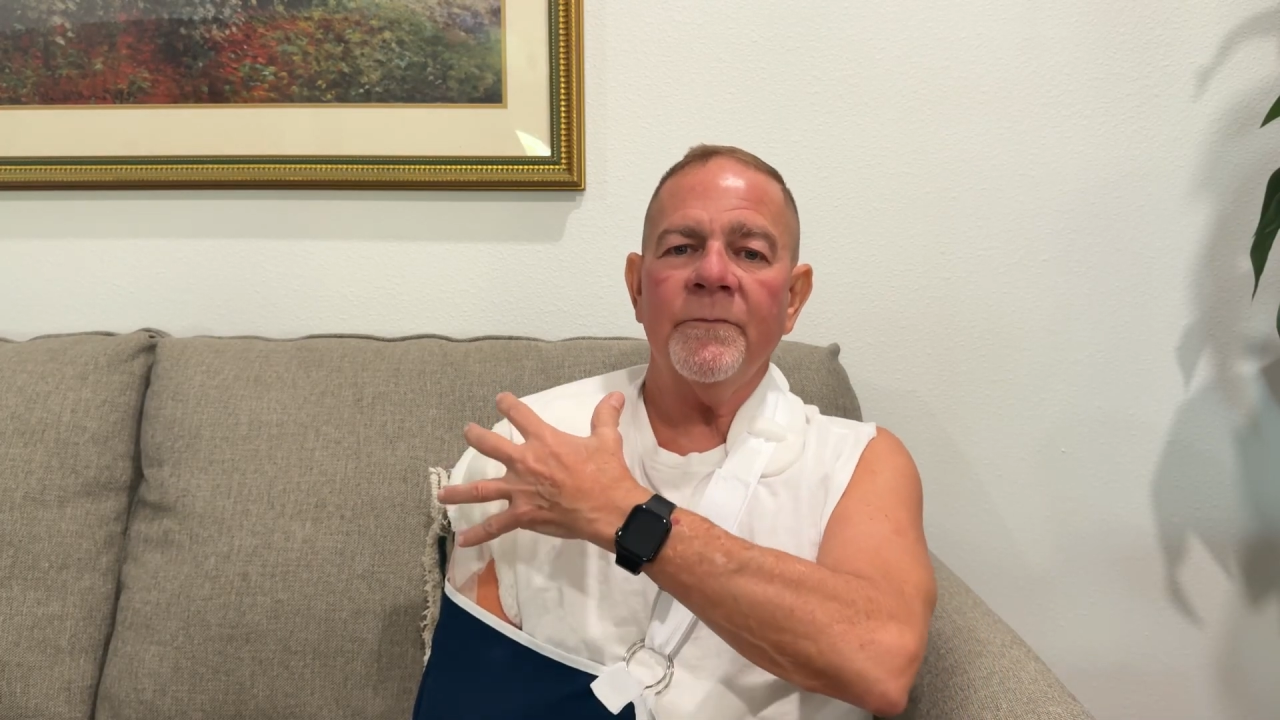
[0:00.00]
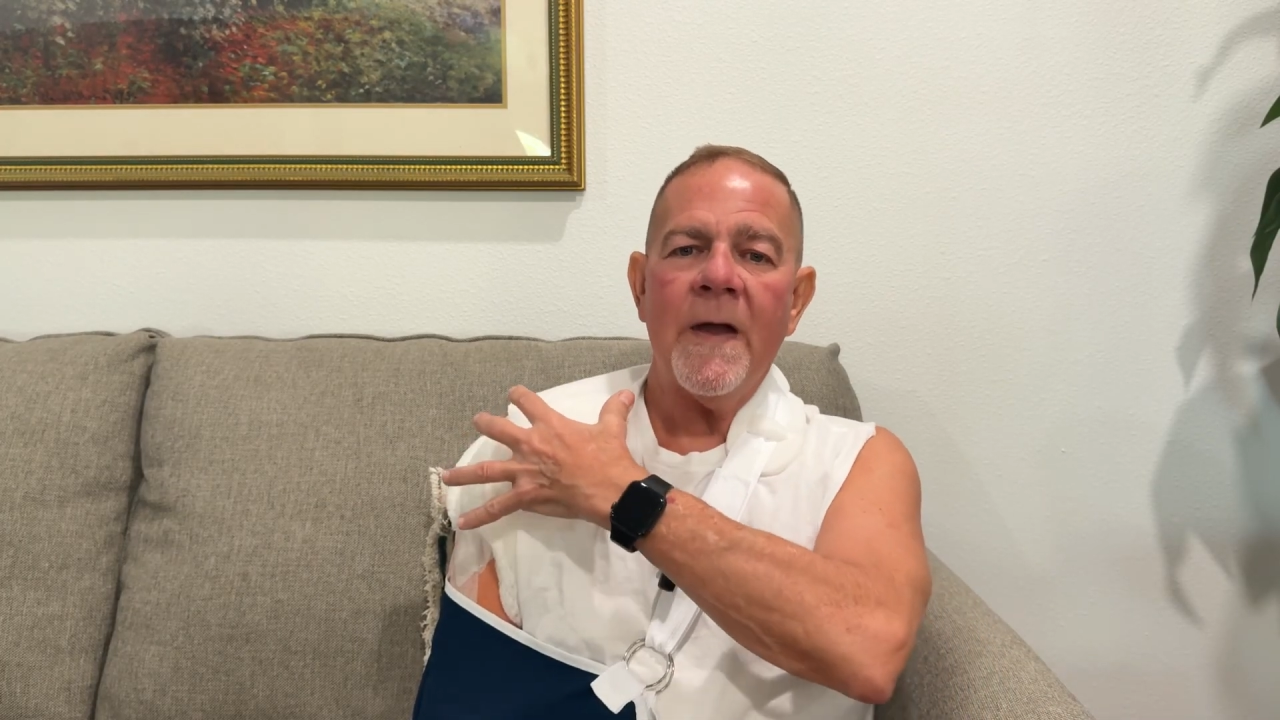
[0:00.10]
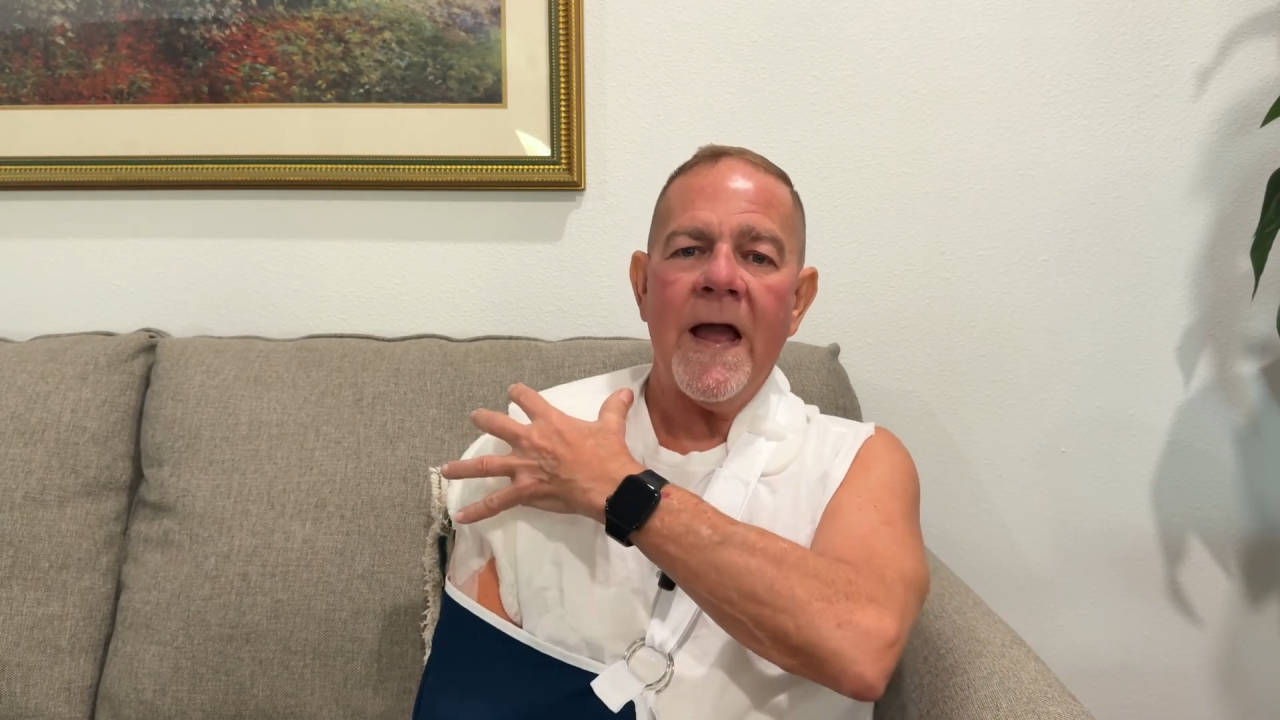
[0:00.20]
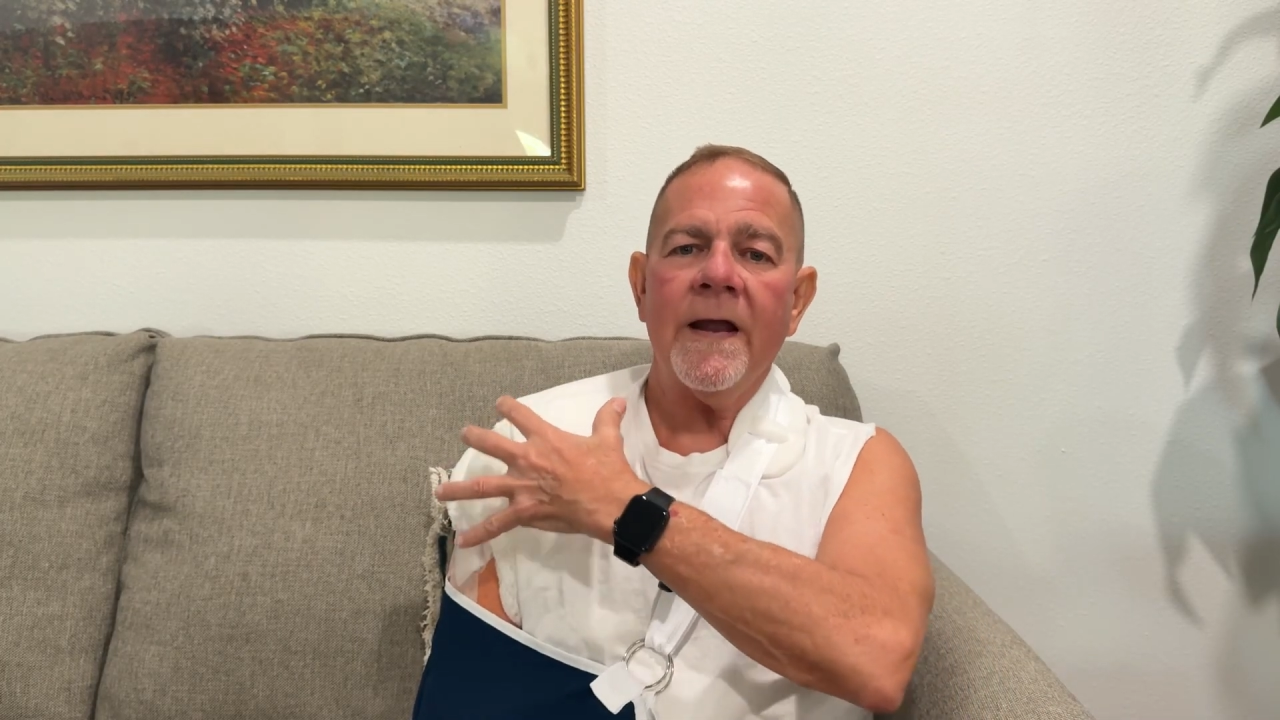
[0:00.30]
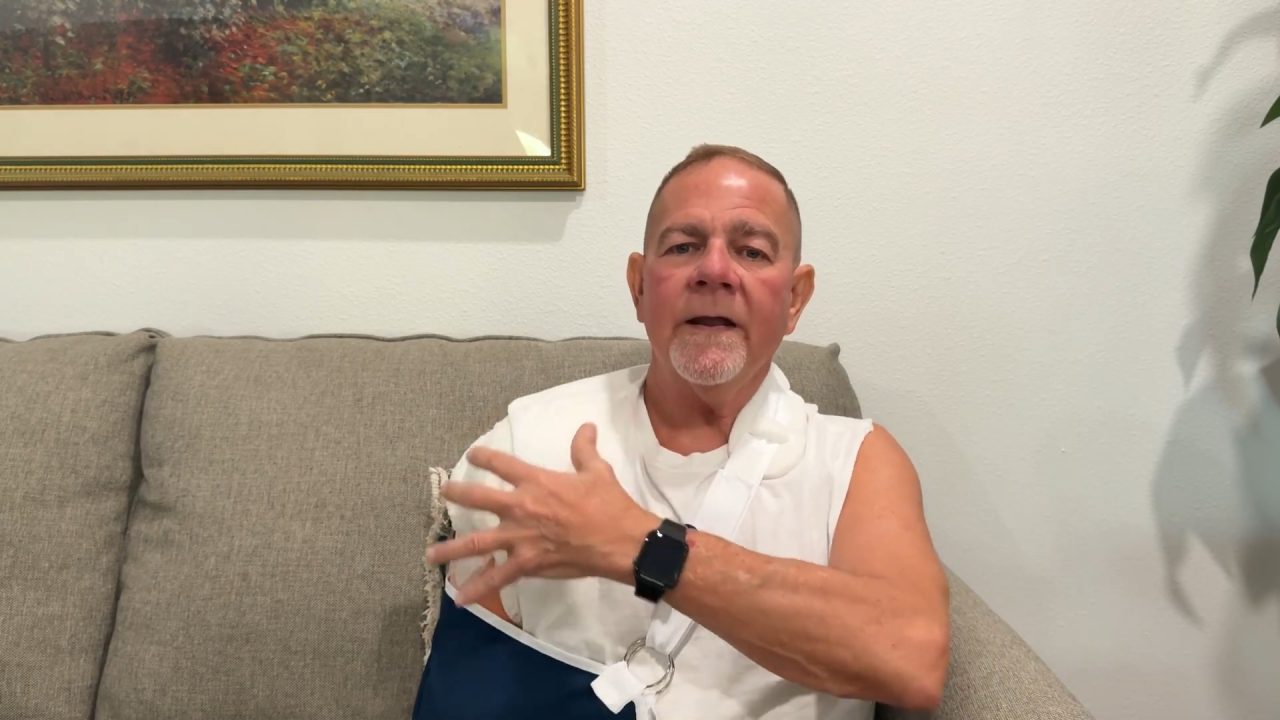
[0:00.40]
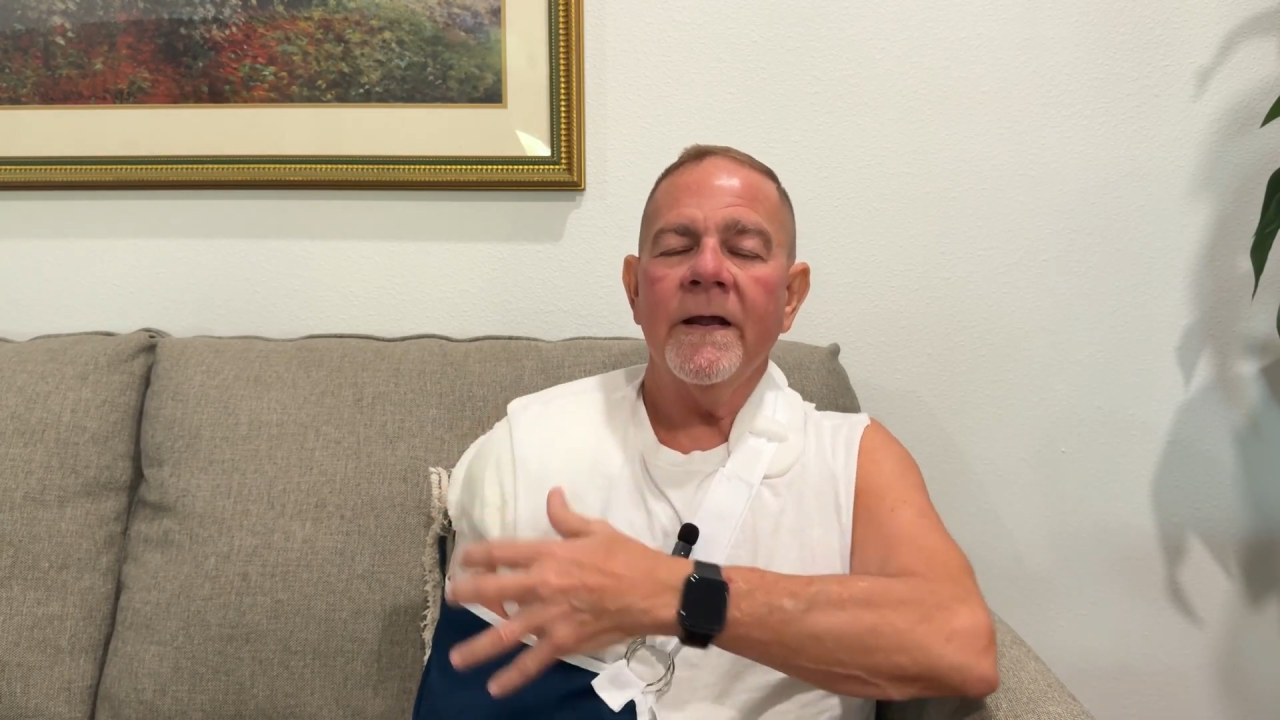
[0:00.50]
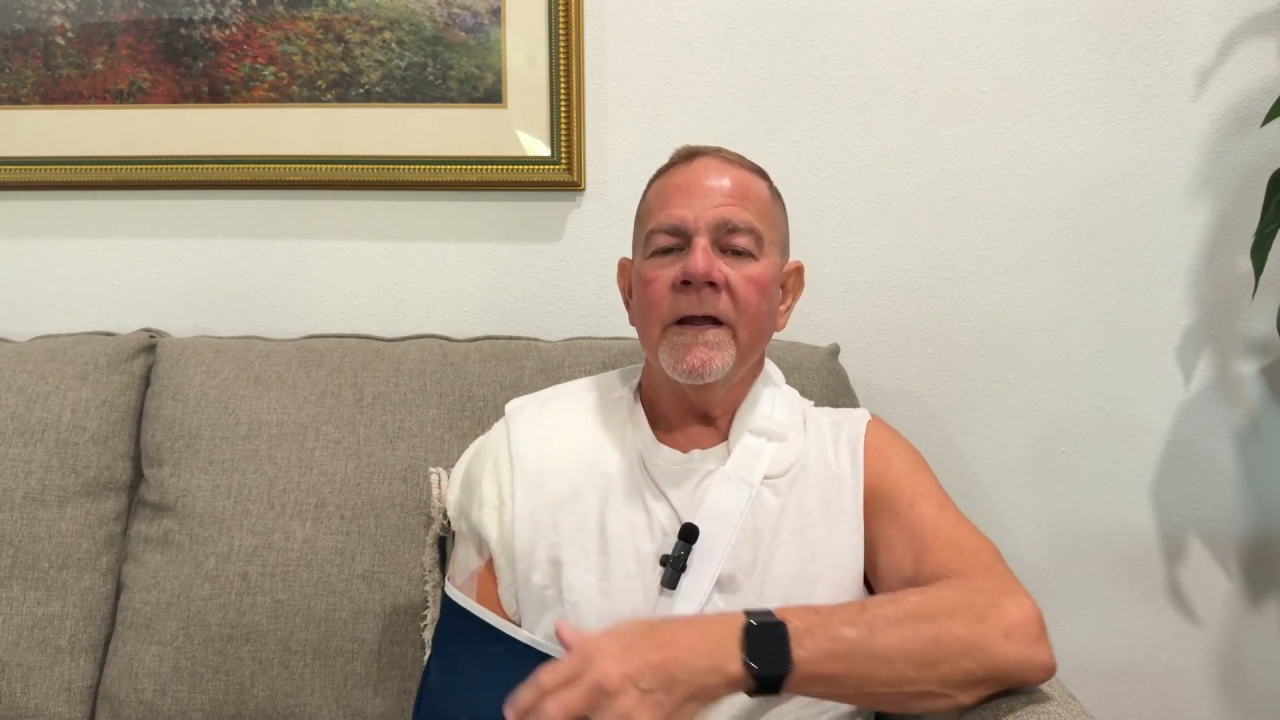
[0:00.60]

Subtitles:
back,